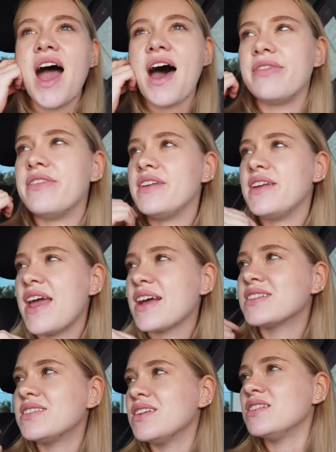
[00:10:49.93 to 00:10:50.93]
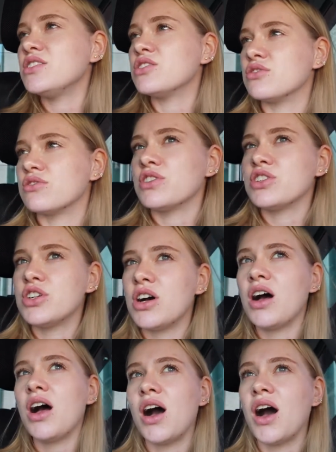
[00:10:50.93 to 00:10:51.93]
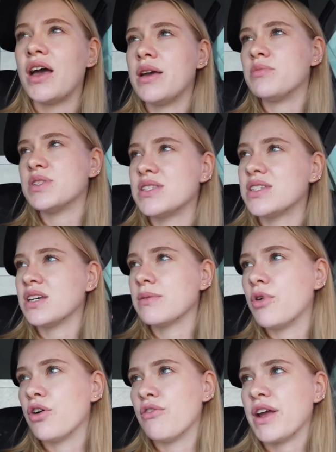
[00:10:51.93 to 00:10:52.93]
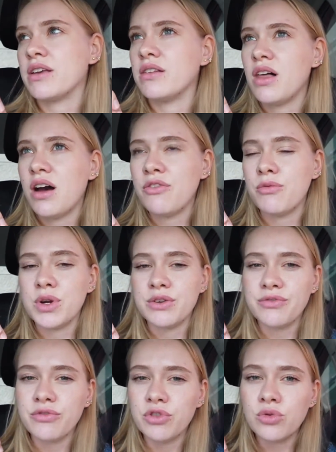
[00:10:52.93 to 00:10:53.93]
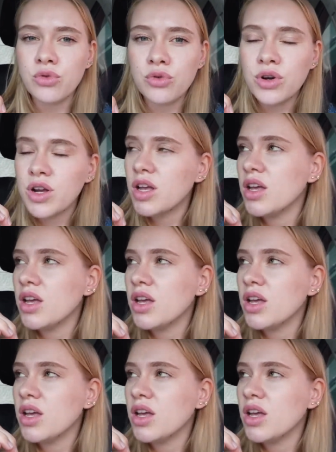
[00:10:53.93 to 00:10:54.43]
And the next thing, in Russia, I am sick more regular with the flu.